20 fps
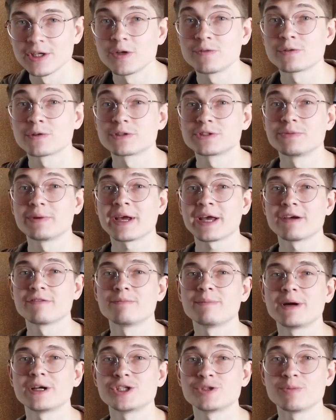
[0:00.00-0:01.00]
Of course, we
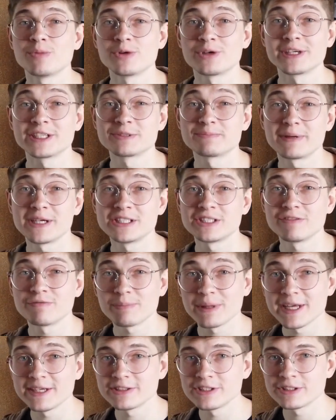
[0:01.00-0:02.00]
have much more expensive
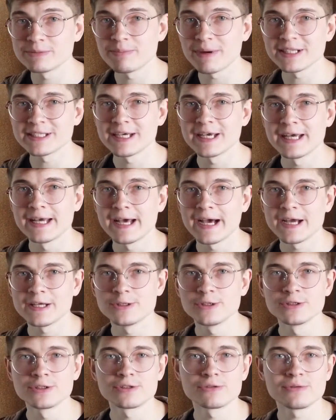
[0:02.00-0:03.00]
places, but I
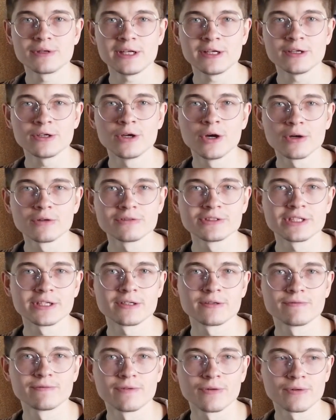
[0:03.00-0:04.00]
don't really go
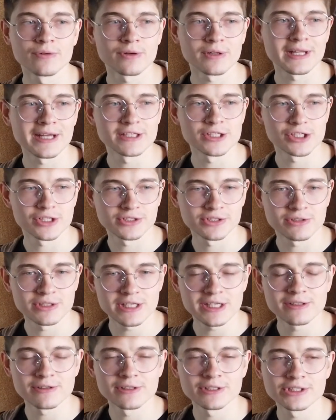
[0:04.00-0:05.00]
there for lunches or
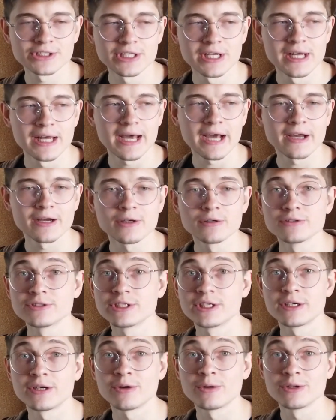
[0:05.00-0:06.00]
dinners. I go
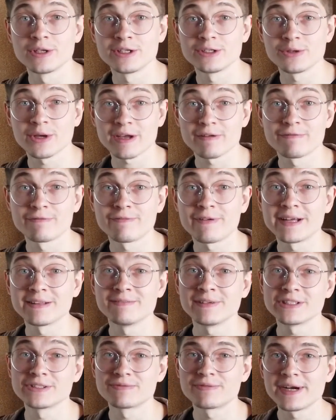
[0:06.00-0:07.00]
there only to have fun
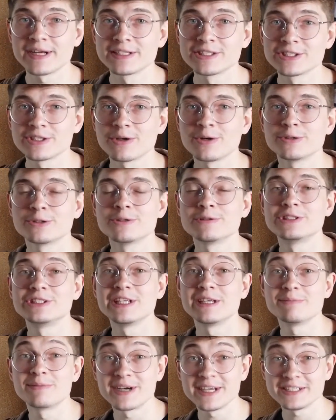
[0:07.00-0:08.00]
with friends or to
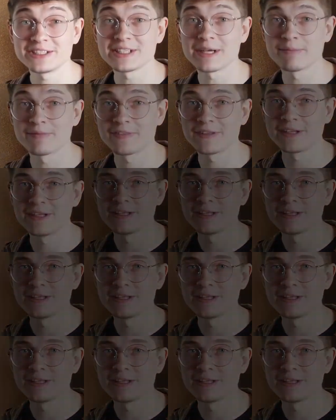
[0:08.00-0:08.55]
celebrate something.